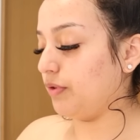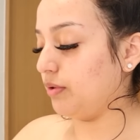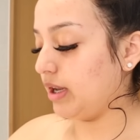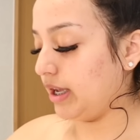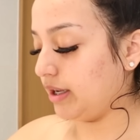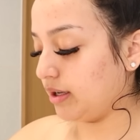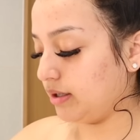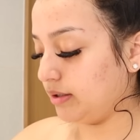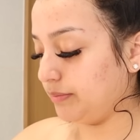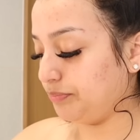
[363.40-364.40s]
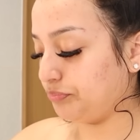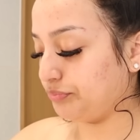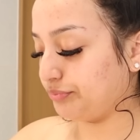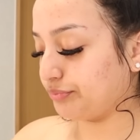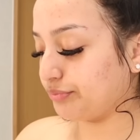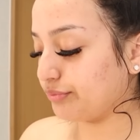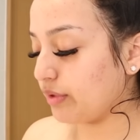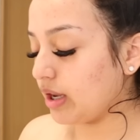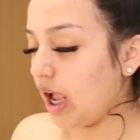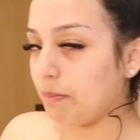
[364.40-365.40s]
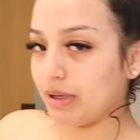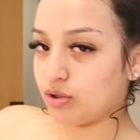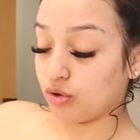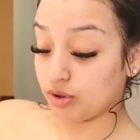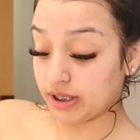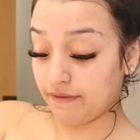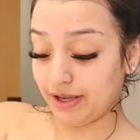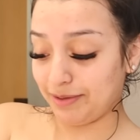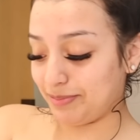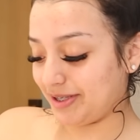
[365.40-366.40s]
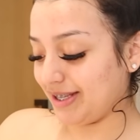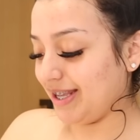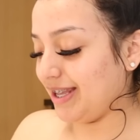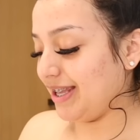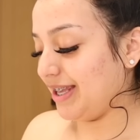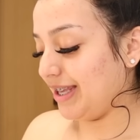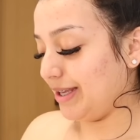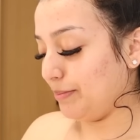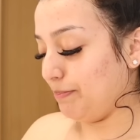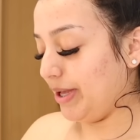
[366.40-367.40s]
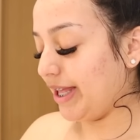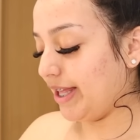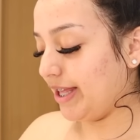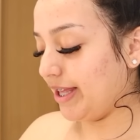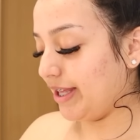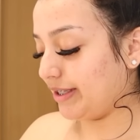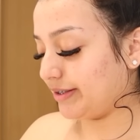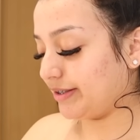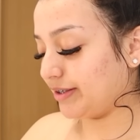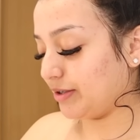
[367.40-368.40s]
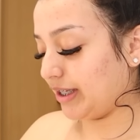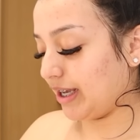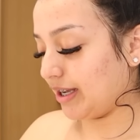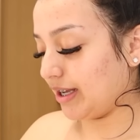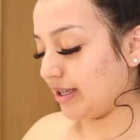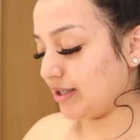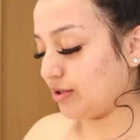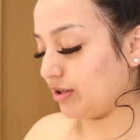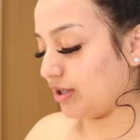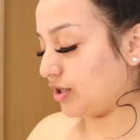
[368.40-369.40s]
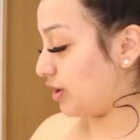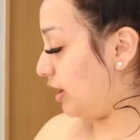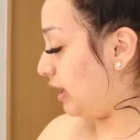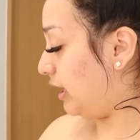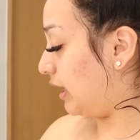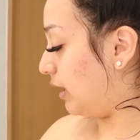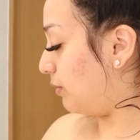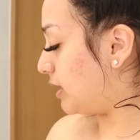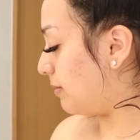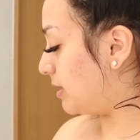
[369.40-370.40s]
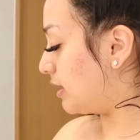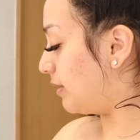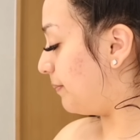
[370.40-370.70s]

feel like apestosa vibes. But yeah guys, it's currently, what time is